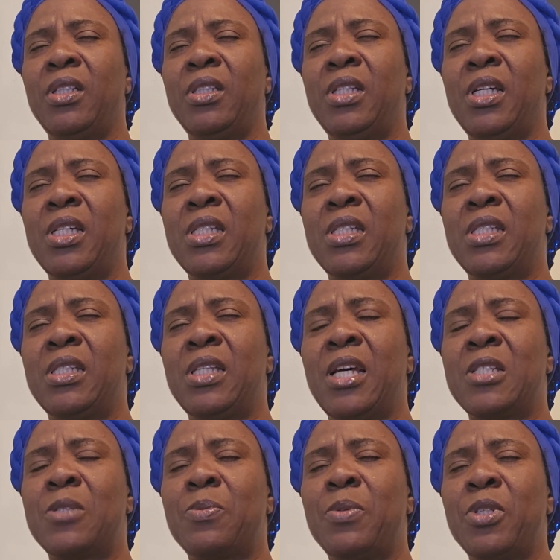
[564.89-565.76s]
Yes,
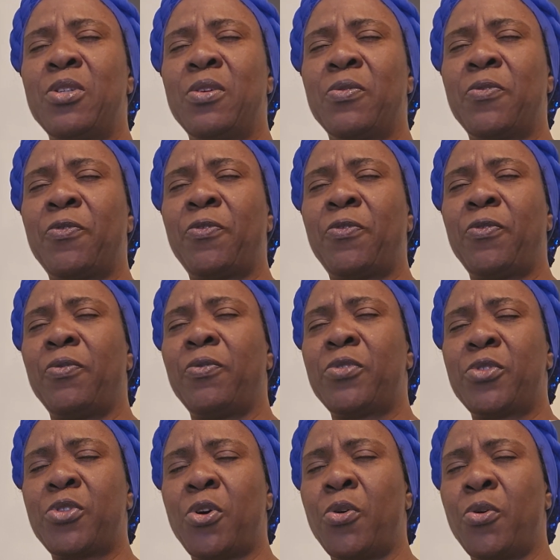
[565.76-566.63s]
that spirit of
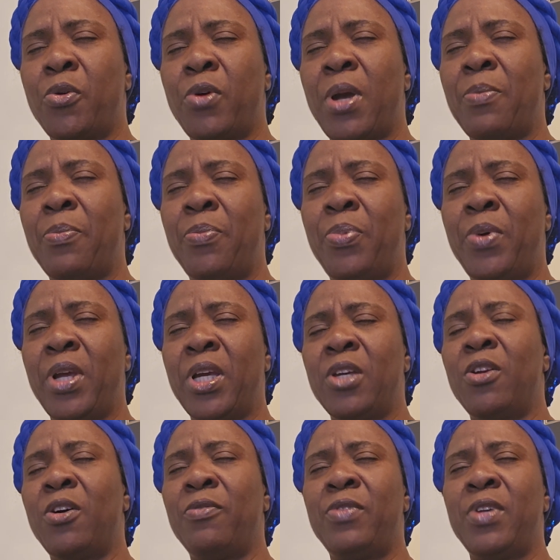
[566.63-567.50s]
sorrow, I
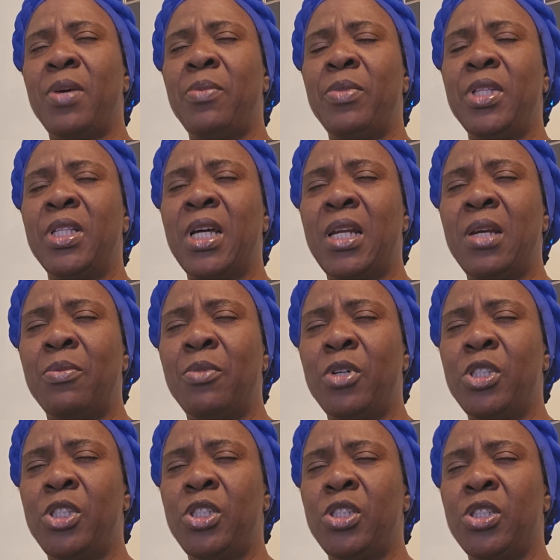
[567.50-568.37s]
break it off them in the name
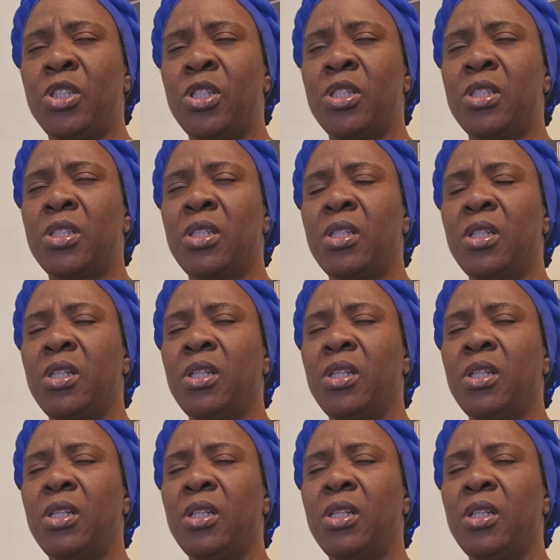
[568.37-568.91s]
of Jesus.